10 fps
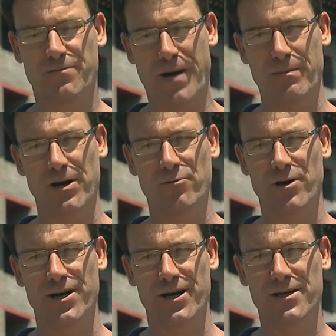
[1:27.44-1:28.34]
of Pamela
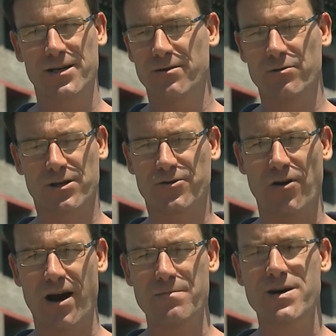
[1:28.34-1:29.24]
Werner was a
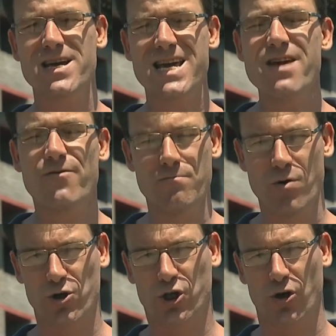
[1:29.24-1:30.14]
crime even
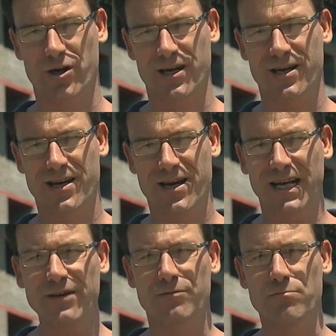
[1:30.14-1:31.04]
more shocking
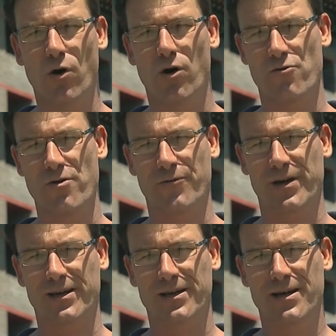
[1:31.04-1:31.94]
and even more
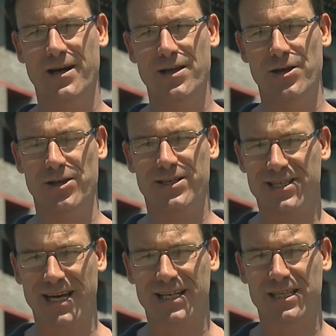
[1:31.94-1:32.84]
horrific than the
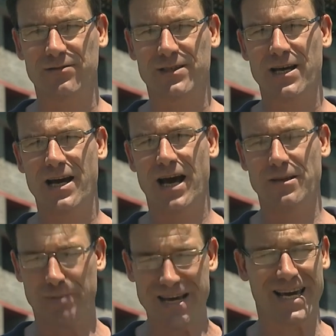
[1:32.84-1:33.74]
detectives
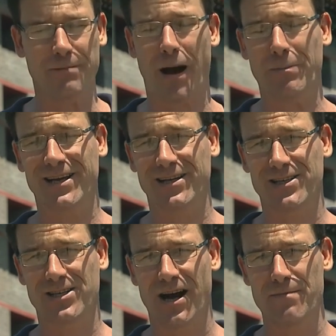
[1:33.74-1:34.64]
and the Peking public at
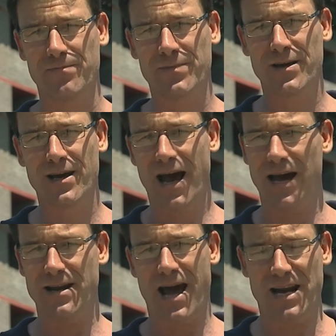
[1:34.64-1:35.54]
the time
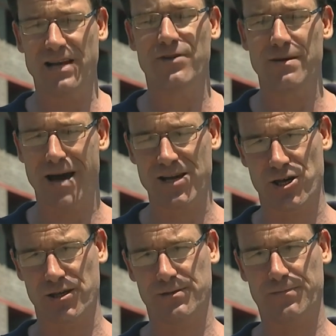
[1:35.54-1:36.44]
had even
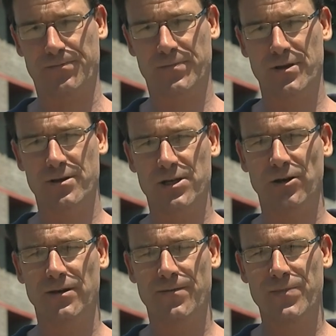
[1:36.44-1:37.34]
imagined.
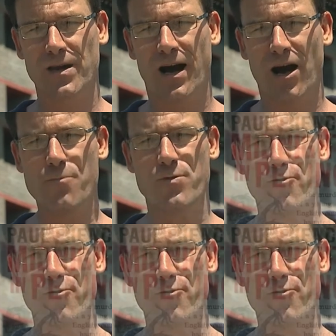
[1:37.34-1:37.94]
So I hope you